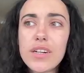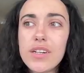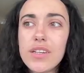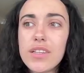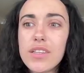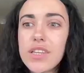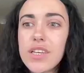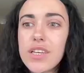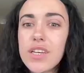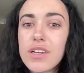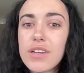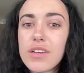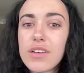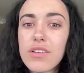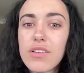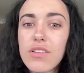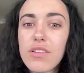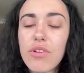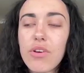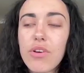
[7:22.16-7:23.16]
I think
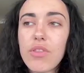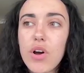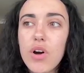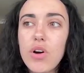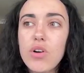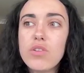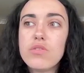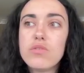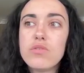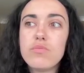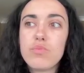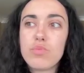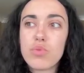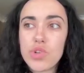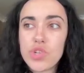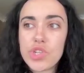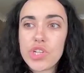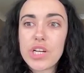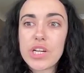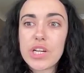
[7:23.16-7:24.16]
throughout the whole
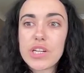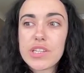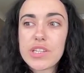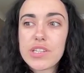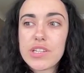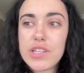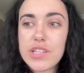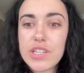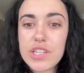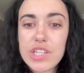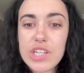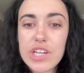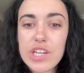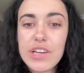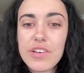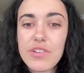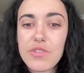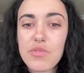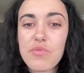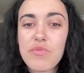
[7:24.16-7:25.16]
project, it
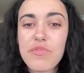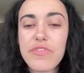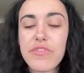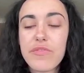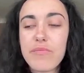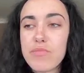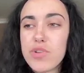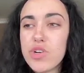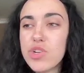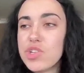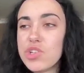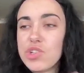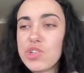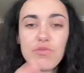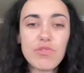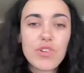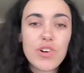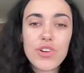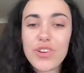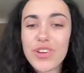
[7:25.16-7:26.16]
was
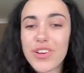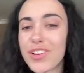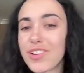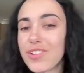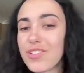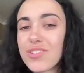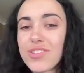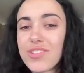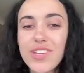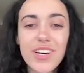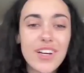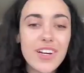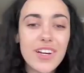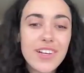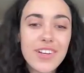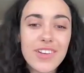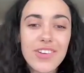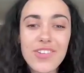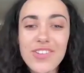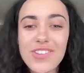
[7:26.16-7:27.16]
emotional roller coaster.
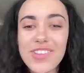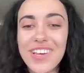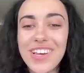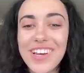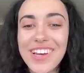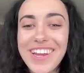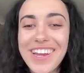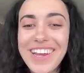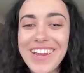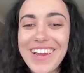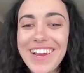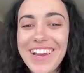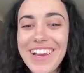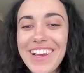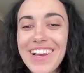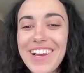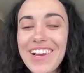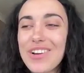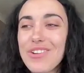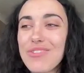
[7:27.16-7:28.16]
It was like
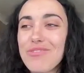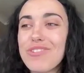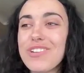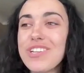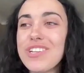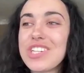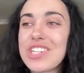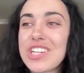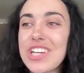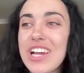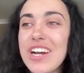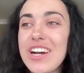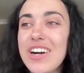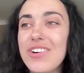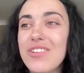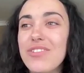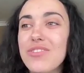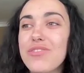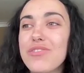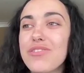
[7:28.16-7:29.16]
reaching
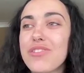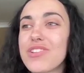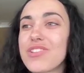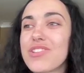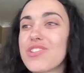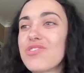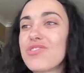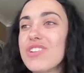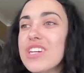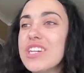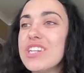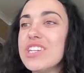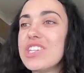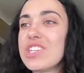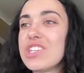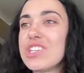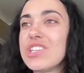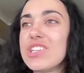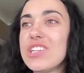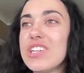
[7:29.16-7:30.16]
out,
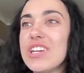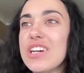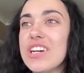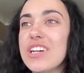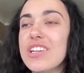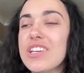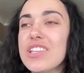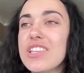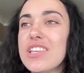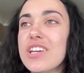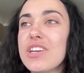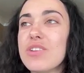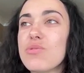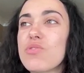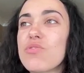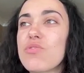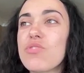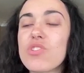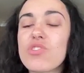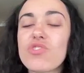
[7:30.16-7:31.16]
frustration, and I think it
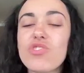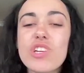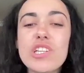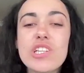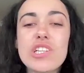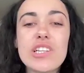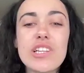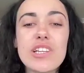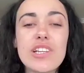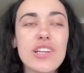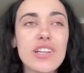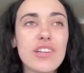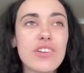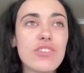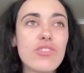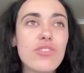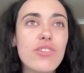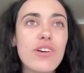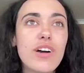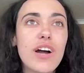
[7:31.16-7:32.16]
was frustration in like
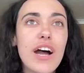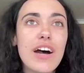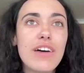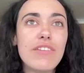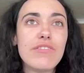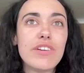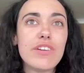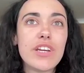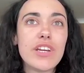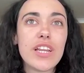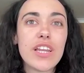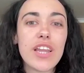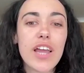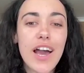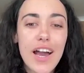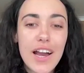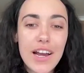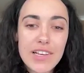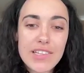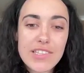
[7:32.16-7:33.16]
not having
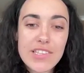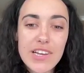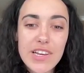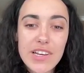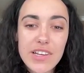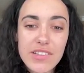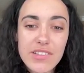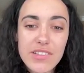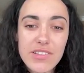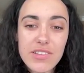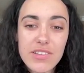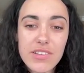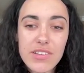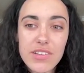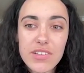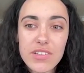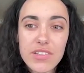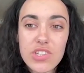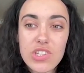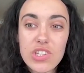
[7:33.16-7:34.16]
the access
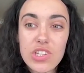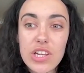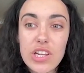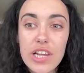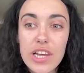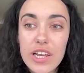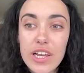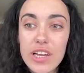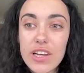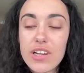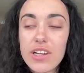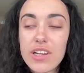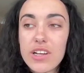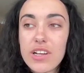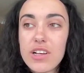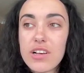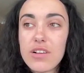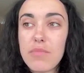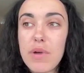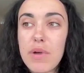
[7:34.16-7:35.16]
to like
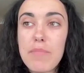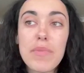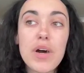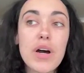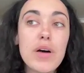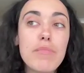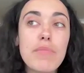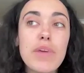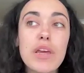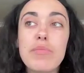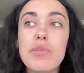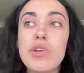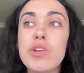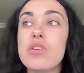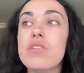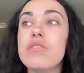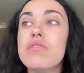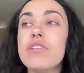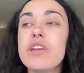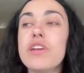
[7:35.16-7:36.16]
my mum maybe
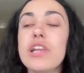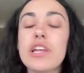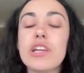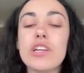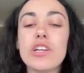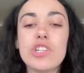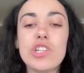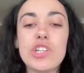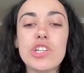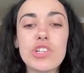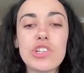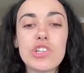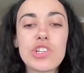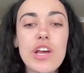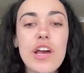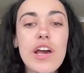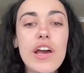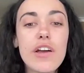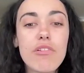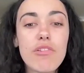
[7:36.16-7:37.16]
not feeling like she could
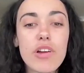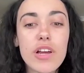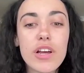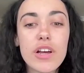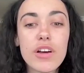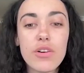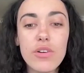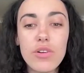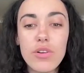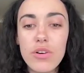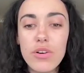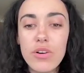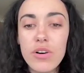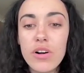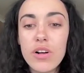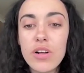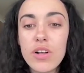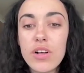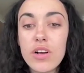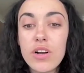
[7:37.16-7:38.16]
share it, or
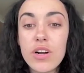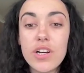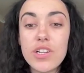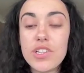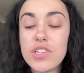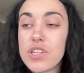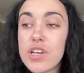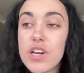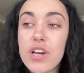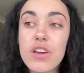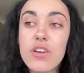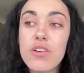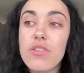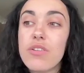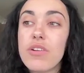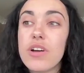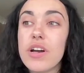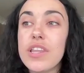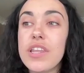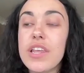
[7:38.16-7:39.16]
I don't
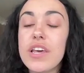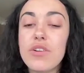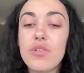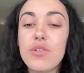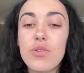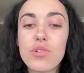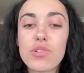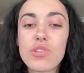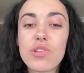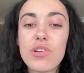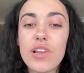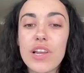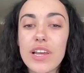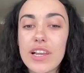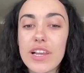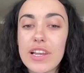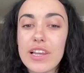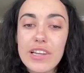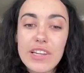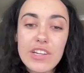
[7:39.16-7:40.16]
know, and then also like
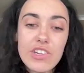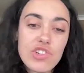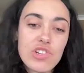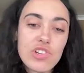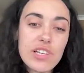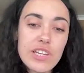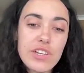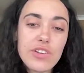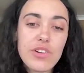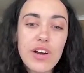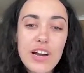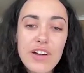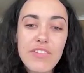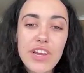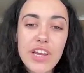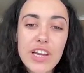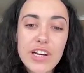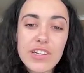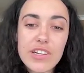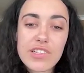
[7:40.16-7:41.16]
literally not
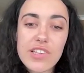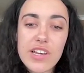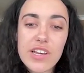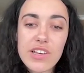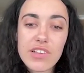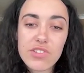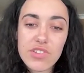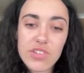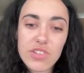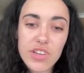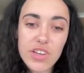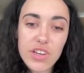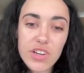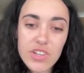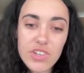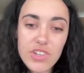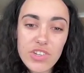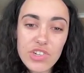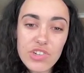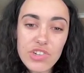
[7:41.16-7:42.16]
having access to the
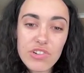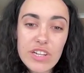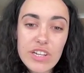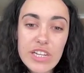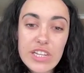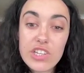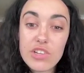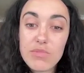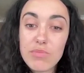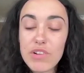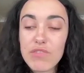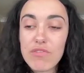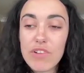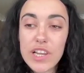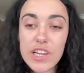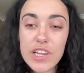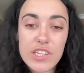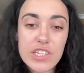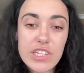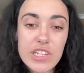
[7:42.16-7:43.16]
country, to my
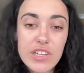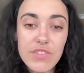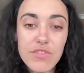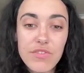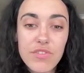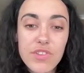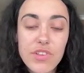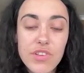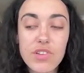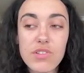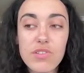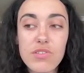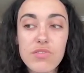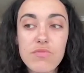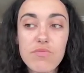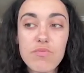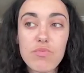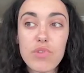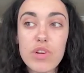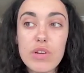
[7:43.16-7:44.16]
relatives, because
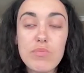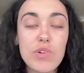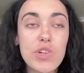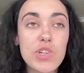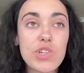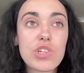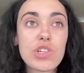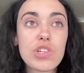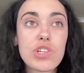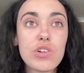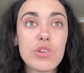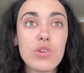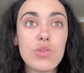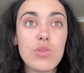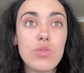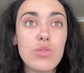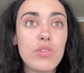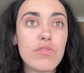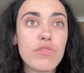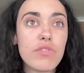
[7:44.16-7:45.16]
pretty much
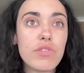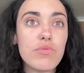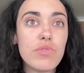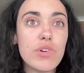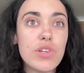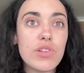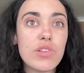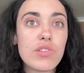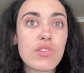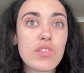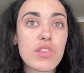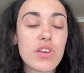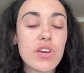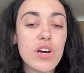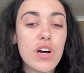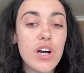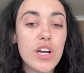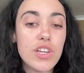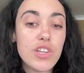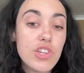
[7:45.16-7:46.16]
all of the ones
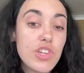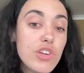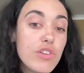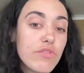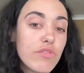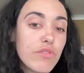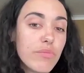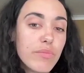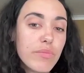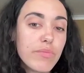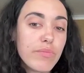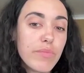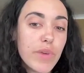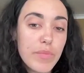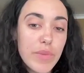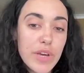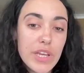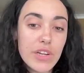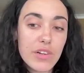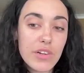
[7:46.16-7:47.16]
that I knew from
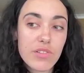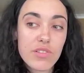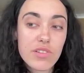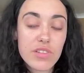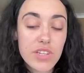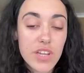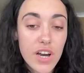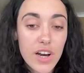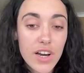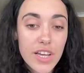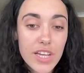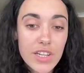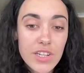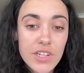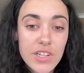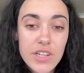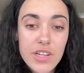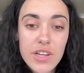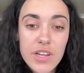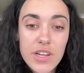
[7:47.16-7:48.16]
Barbados had died.